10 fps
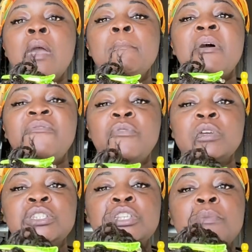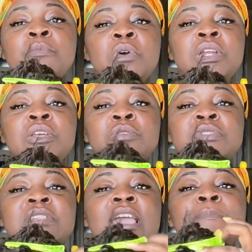But for someone whose
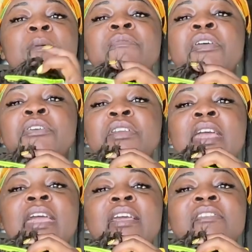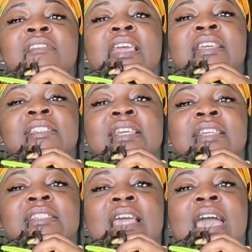nape of their neck
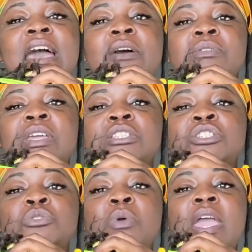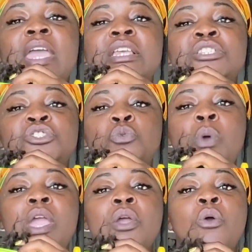extends out into a
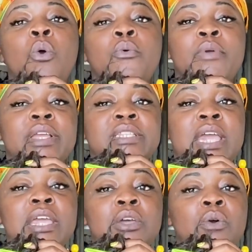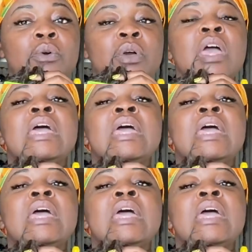square or rectangle,